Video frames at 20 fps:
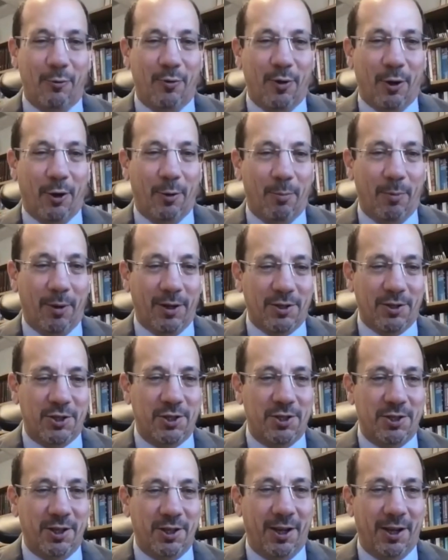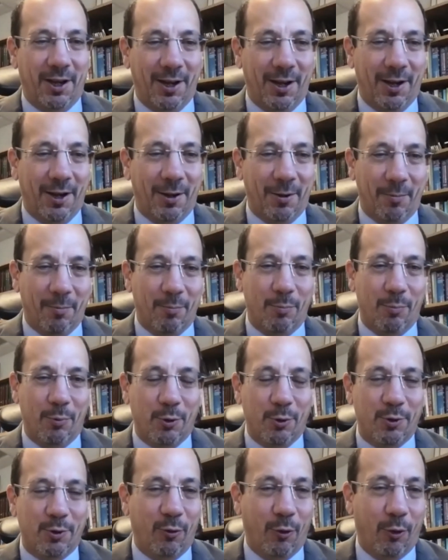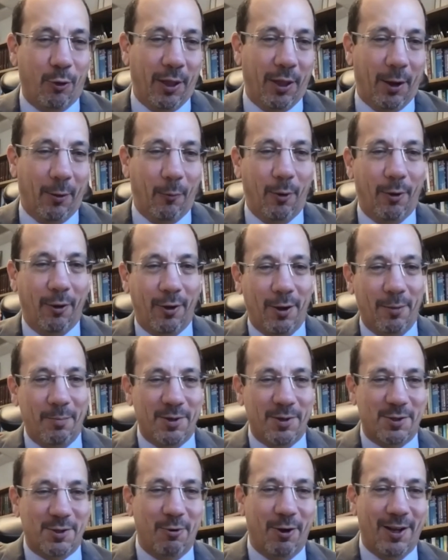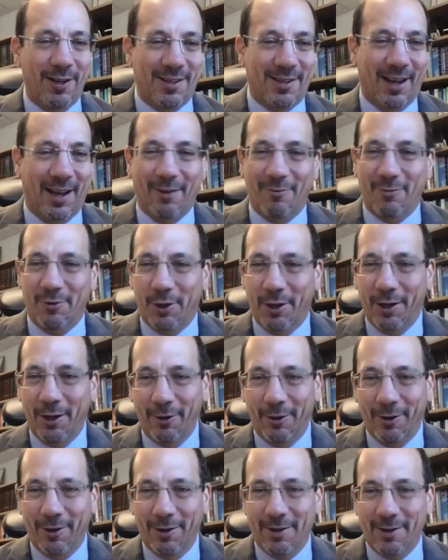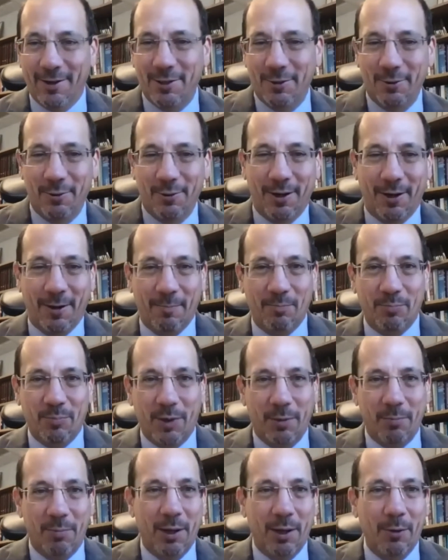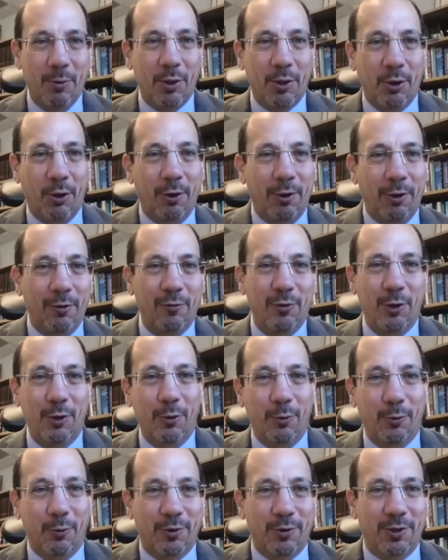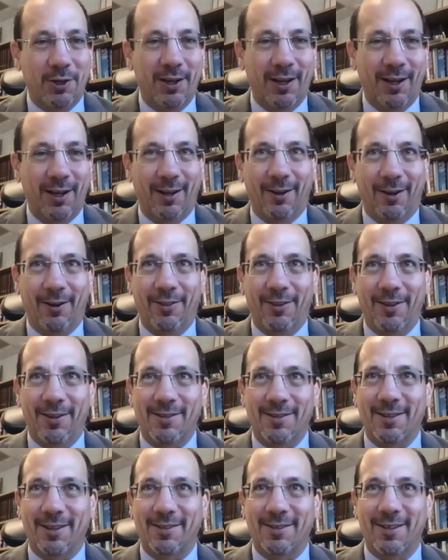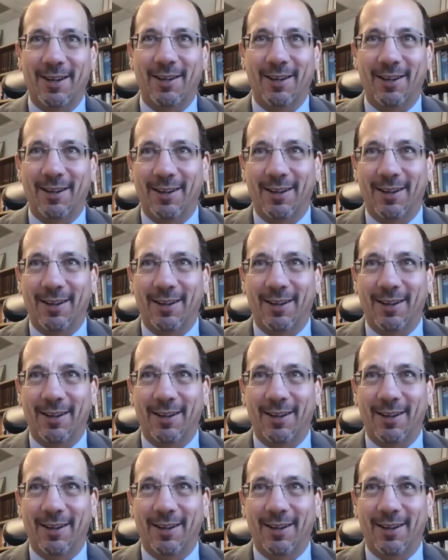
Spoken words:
very much, Bruce, for that welcome. It's great to have you here and to be with all of you today on this exciting